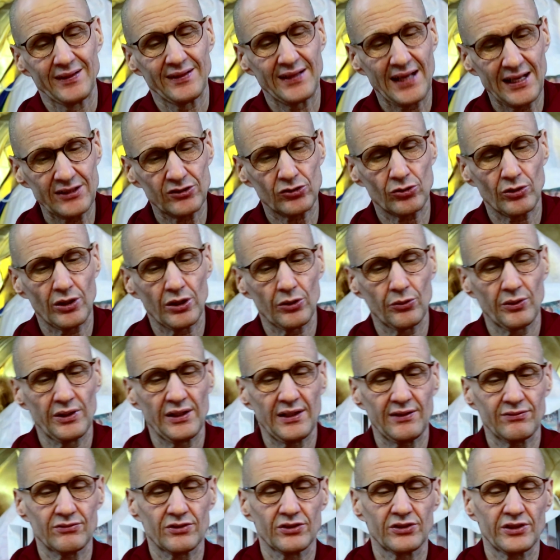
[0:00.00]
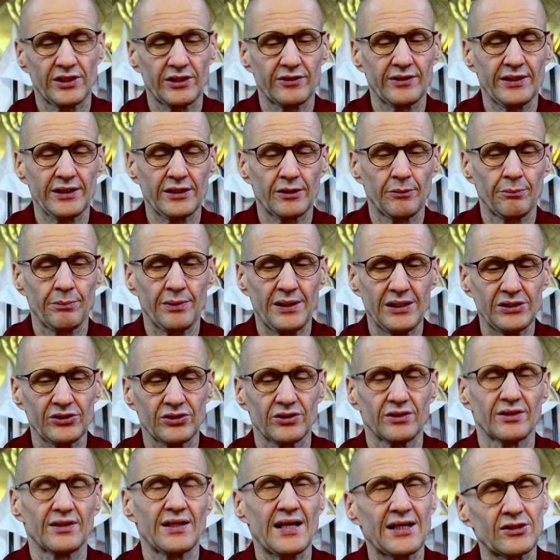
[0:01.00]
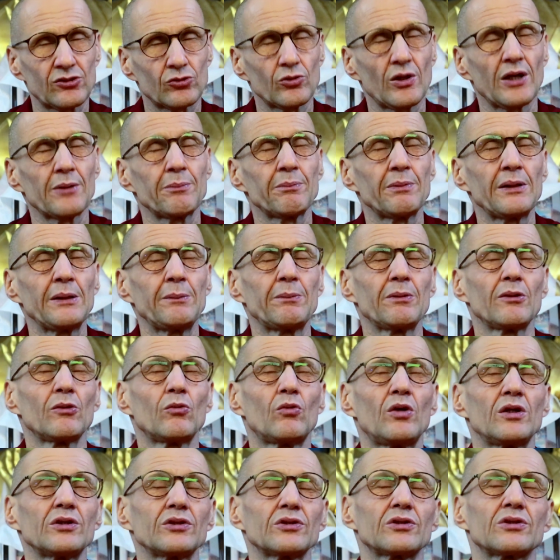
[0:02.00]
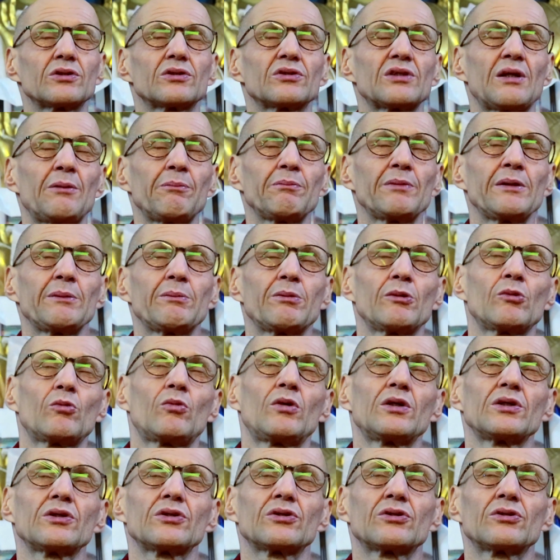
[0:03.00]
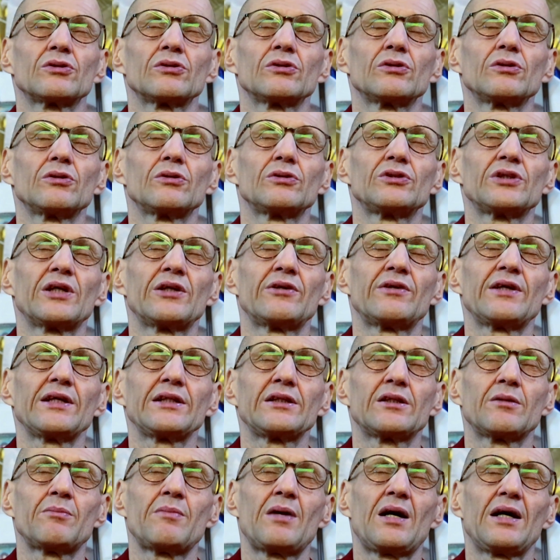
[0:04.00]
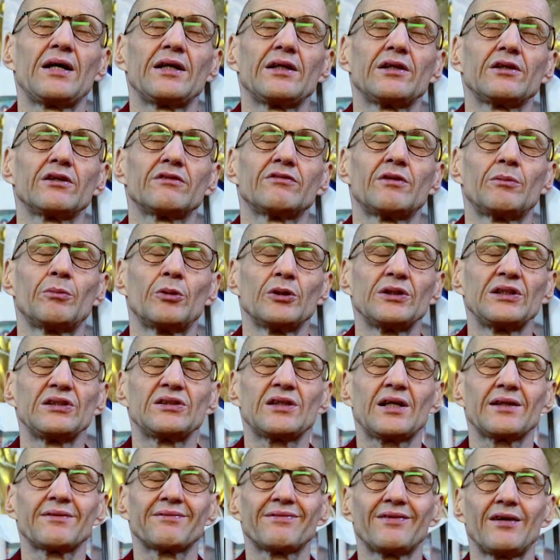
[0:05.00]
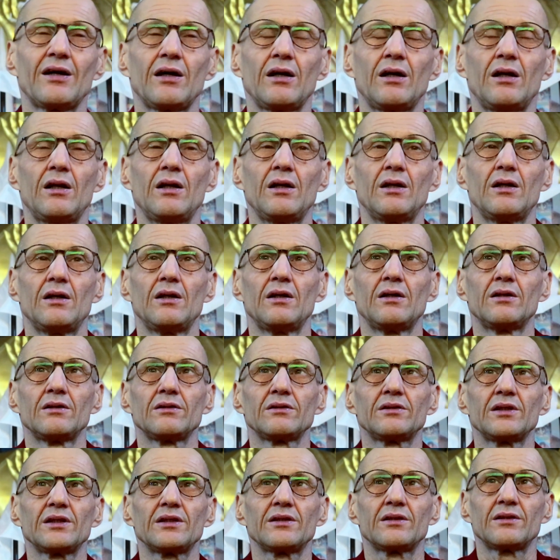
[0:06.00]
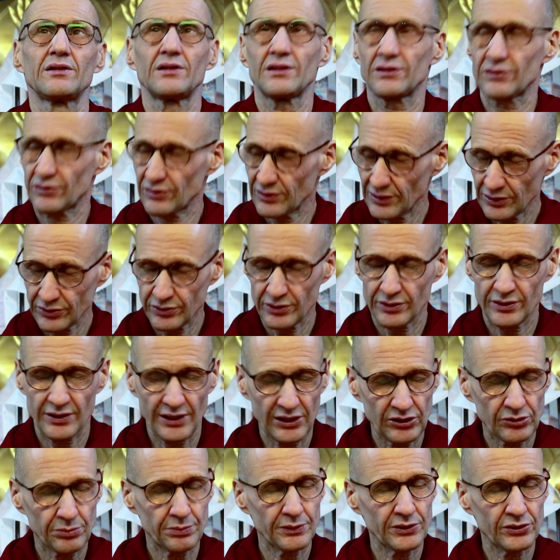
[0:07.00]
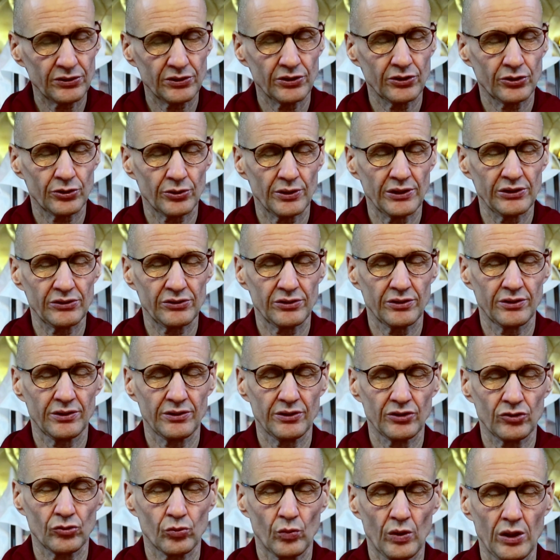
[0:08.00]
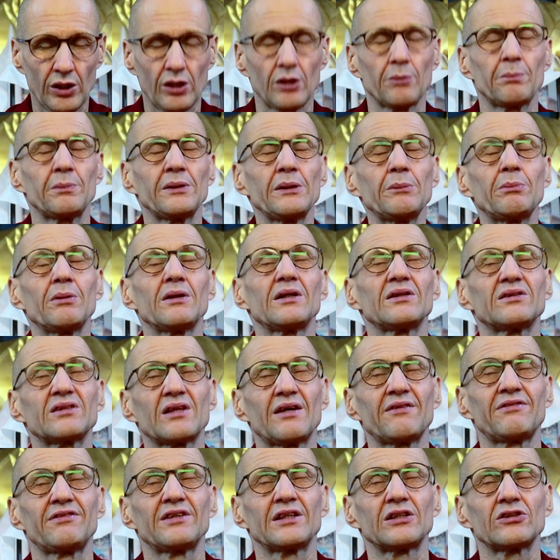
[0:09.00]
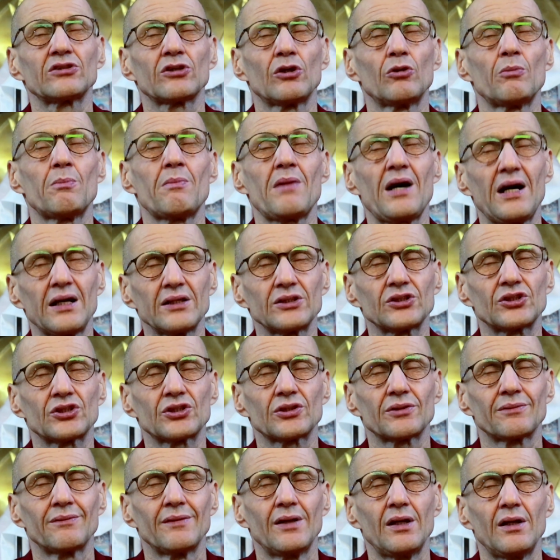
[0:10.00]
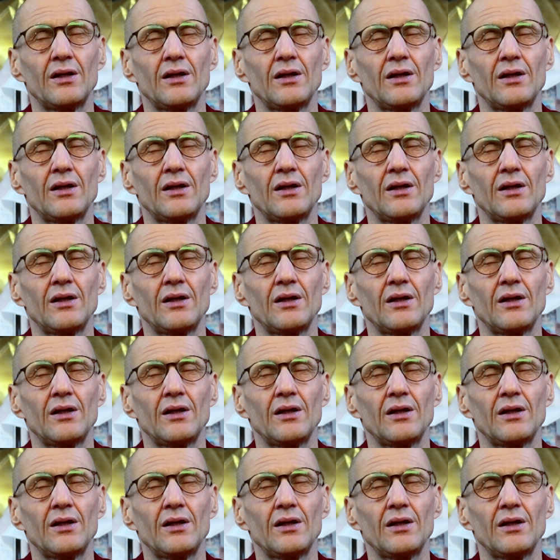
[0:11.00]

That's why we have to generate compassion. That's why some people want to generate the mind of a bodhisattva. That it's such a desperate situation in this world. People are suffering so much.